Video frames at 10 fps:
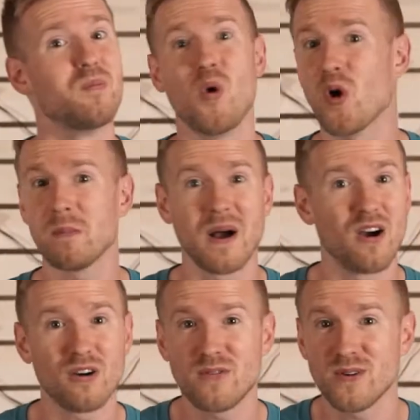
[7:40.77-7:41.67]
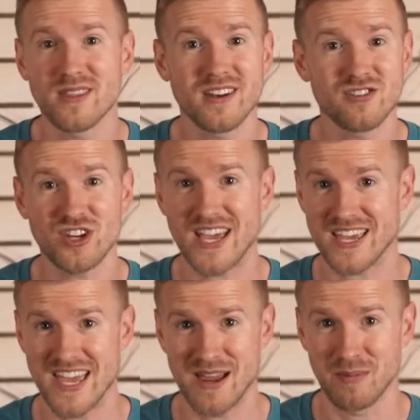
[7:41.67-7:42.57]
more powerful than a
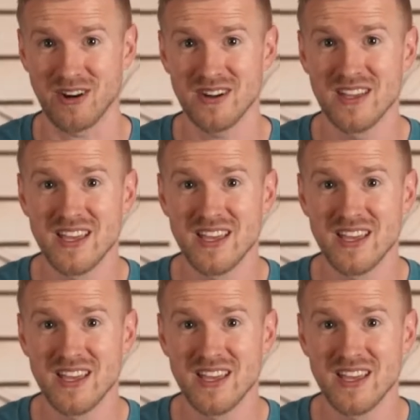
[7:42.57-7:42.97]
jackhammer